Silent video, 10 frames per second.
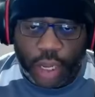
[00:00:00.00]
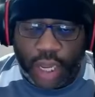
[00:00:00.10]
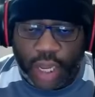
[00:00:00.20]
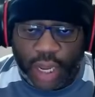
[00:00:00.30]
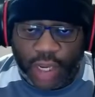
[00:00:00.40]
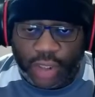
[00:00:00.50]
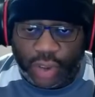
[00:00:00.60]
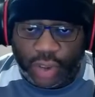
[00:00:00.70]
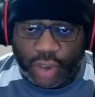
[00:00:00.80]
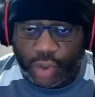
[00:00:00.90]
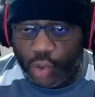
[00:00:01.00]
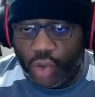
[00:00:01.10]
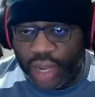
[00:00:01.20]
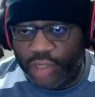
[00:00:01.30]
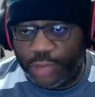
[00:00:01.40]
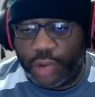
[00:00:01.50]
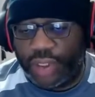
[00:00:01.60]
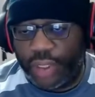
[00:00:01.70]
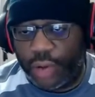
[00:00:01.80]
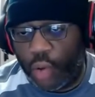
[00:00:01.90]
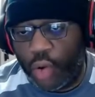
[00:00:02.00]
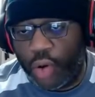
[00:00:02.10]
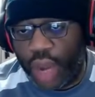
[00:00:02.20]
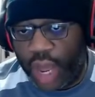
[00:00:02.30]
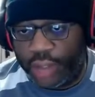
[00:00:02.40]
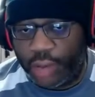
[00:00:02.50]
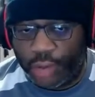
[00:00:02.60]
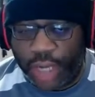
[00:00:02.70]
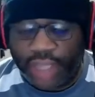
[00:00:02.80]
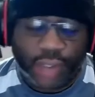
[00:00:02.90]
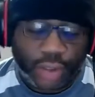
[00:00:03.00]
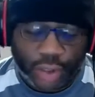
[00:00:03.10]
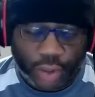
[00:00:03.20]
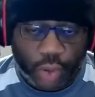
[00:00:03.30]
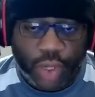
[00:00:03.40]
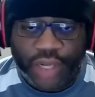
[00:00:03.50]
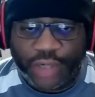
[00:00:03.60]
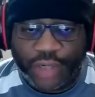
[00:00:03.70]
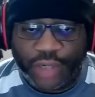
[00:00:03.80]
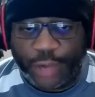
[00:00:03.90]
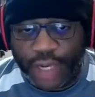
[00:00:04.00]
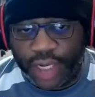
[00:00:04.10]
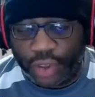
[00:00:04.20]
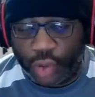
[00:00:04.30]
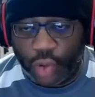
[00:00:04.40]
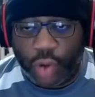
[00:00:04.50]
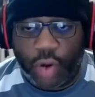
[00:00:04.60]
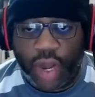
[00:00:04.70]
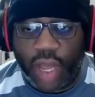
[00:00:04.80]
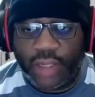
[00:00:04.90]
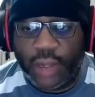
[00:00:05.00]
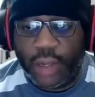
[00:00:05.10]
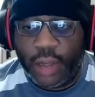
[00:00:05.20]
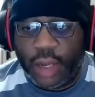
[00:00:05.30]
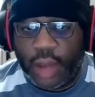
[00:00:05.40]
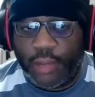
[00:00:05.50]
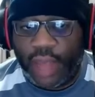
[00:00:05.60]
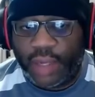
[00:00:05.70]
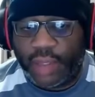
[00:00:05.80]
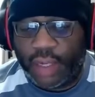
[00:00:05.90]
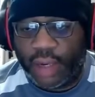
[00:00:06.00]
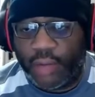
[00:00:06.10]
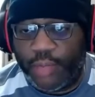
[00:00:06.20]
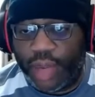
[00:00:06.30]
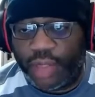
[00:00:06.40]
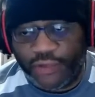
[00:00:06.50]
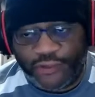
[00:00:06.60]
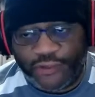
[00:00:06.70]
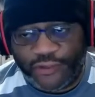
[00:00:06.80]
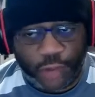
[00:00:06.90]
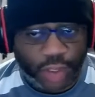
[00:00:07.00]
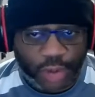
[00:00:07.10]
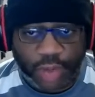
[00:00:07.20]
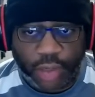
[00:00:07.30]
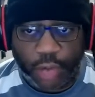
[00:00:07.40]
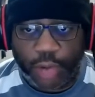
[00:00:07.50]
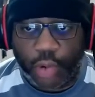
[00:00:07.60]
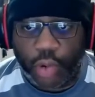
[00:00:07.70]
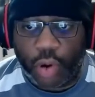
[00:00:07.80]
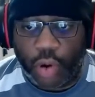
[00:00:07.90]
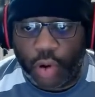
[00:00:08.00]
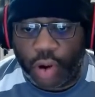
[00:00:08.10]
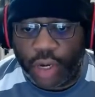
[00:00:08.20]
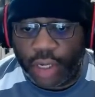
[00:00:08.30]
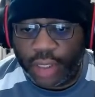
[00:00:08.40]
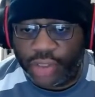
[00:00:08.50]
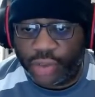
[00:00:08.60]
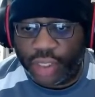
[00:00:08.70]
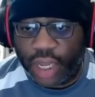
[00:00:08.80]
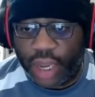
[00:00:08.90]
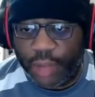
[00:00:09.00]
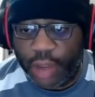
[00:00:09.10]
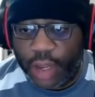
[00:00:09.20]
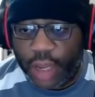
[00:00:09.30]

a school-age person or not necessarily school-age, but in school or not, that makes you focus maybe a little bit more on leisure time.